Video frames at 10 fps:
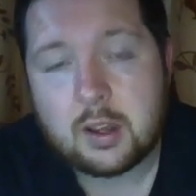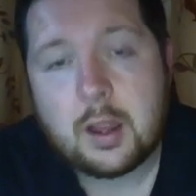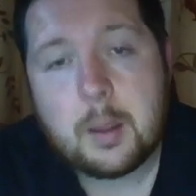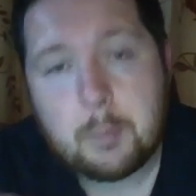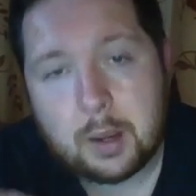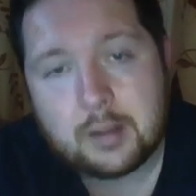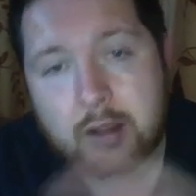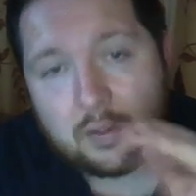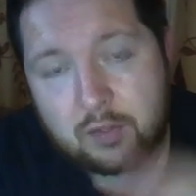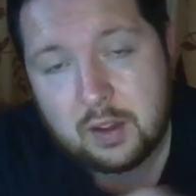But
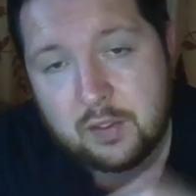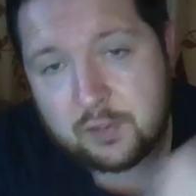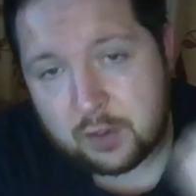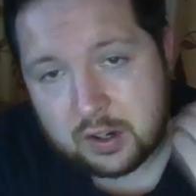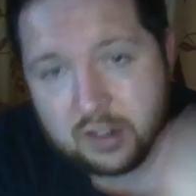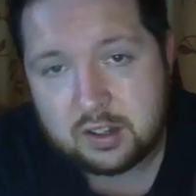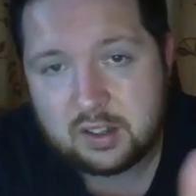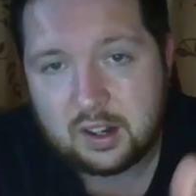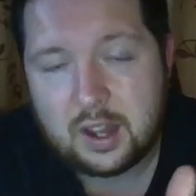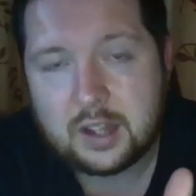if for instance the
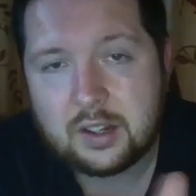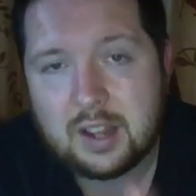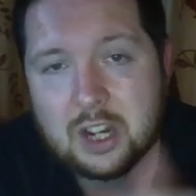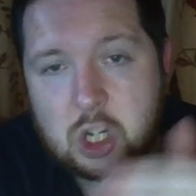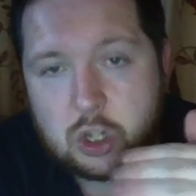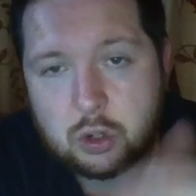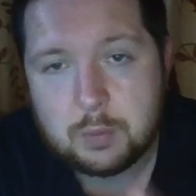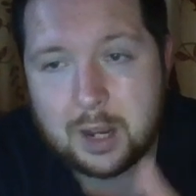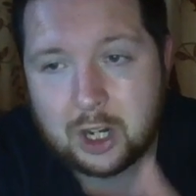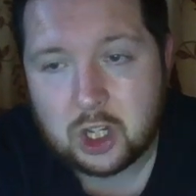Lions actually do
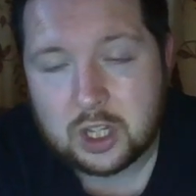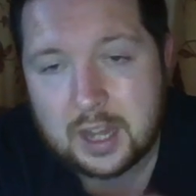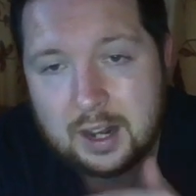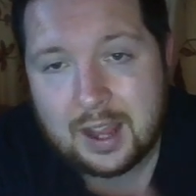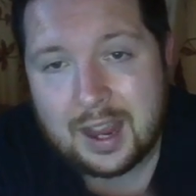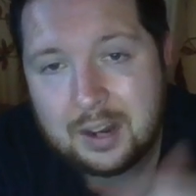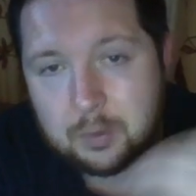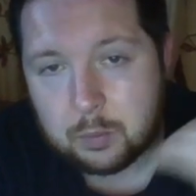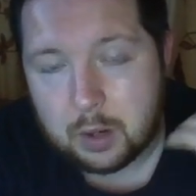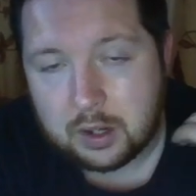manage to get ahead
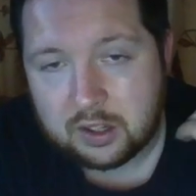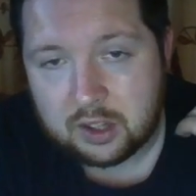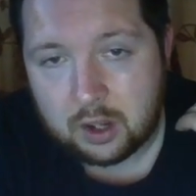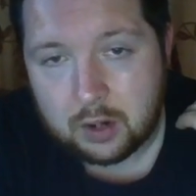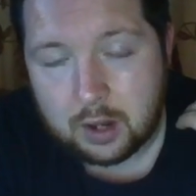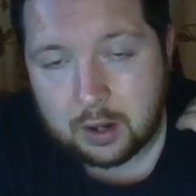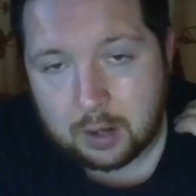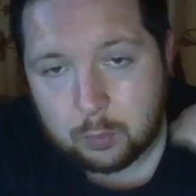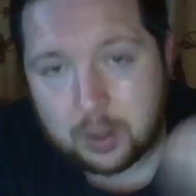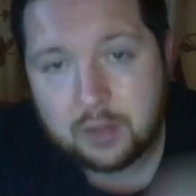and start and
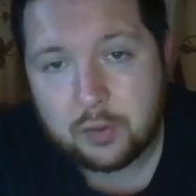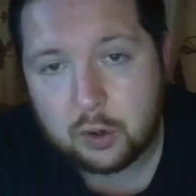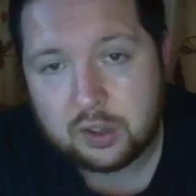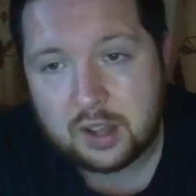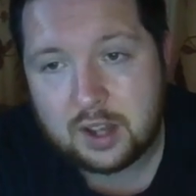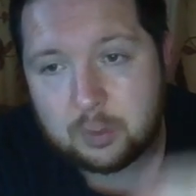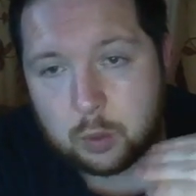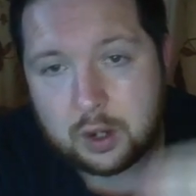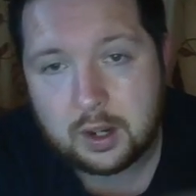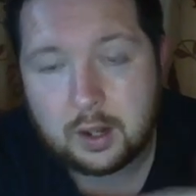win the first test
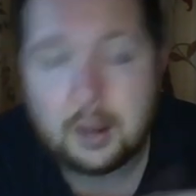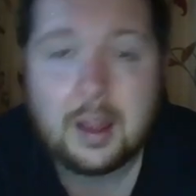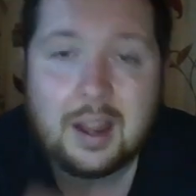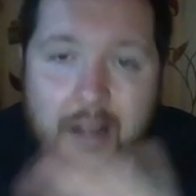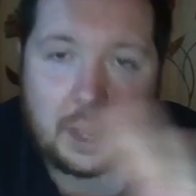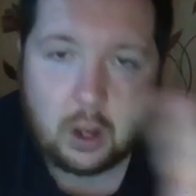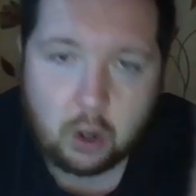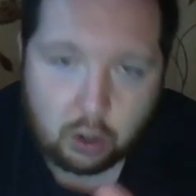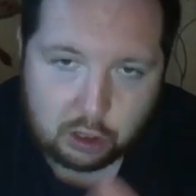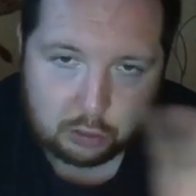1-0,
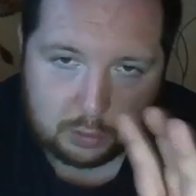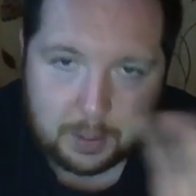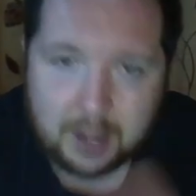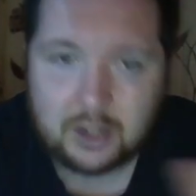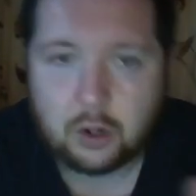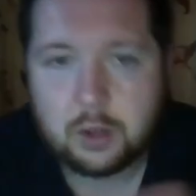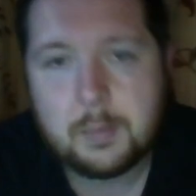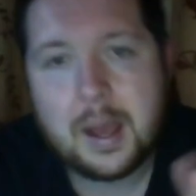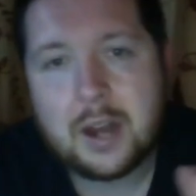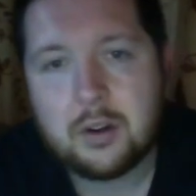also depending on the
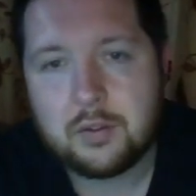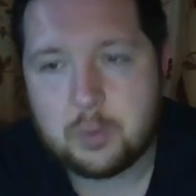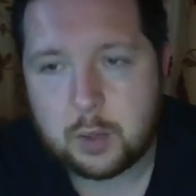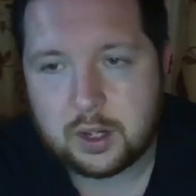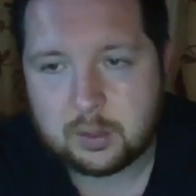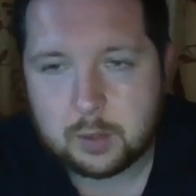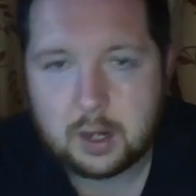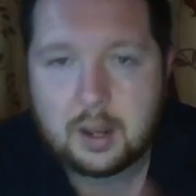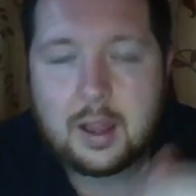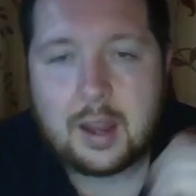manner of the win as well,
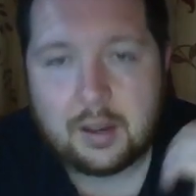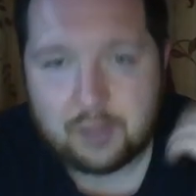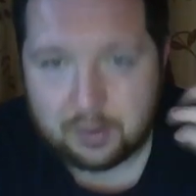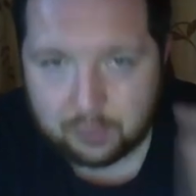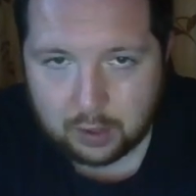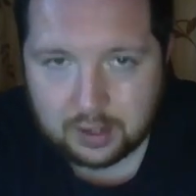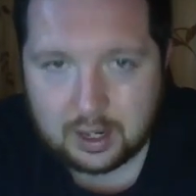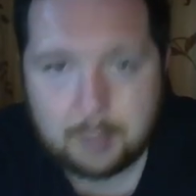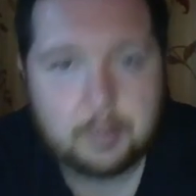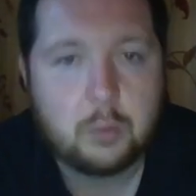if they front
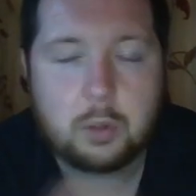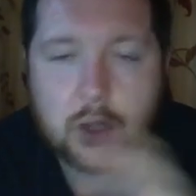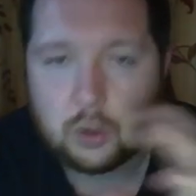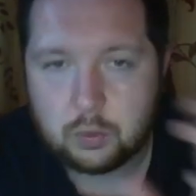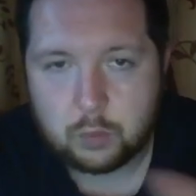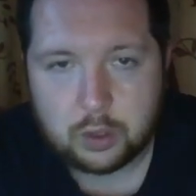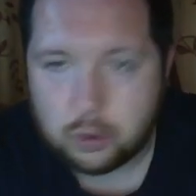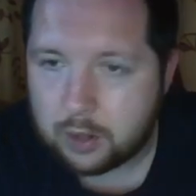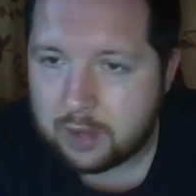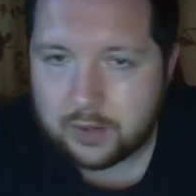up, we don't
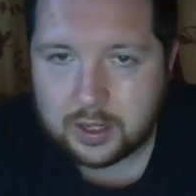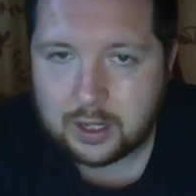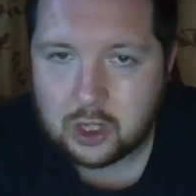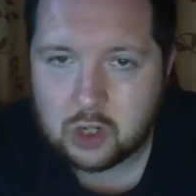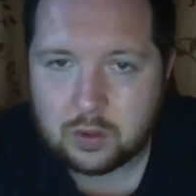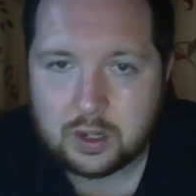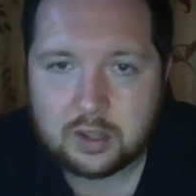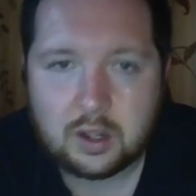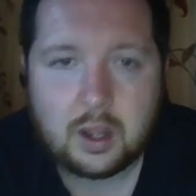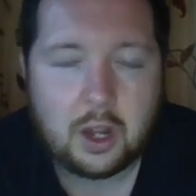have any injuries,
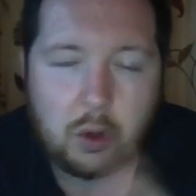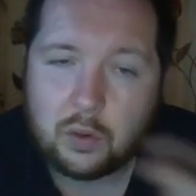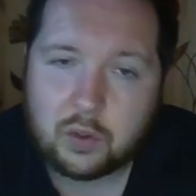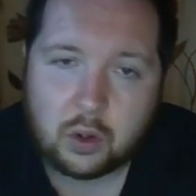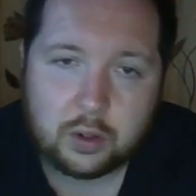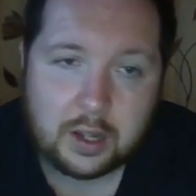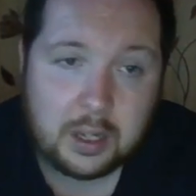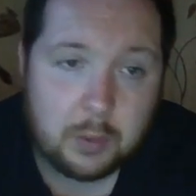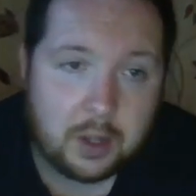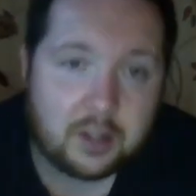an awful lot
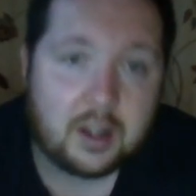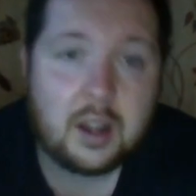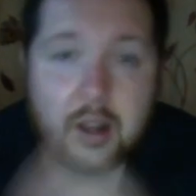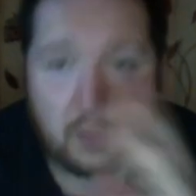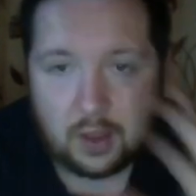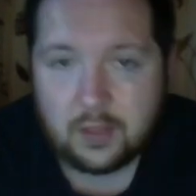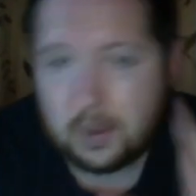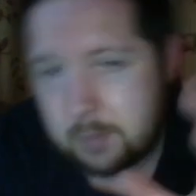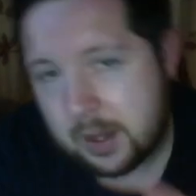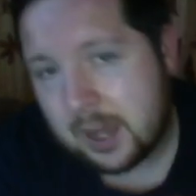anyways, then they
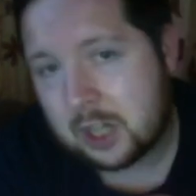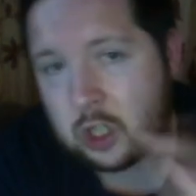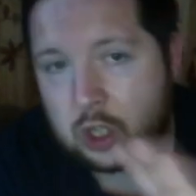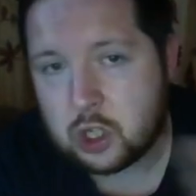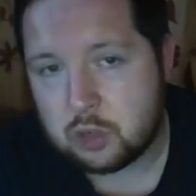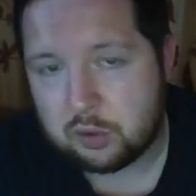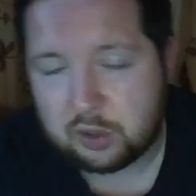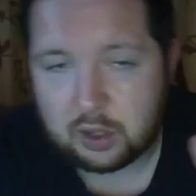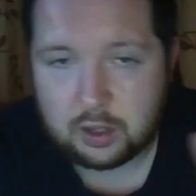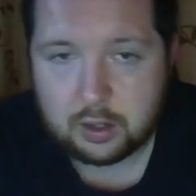may actually choose
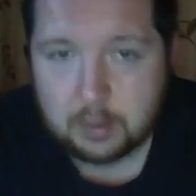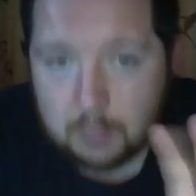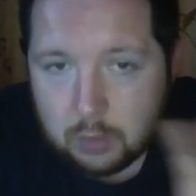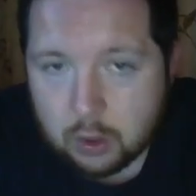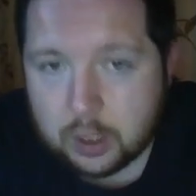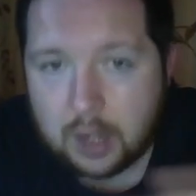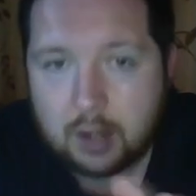to look at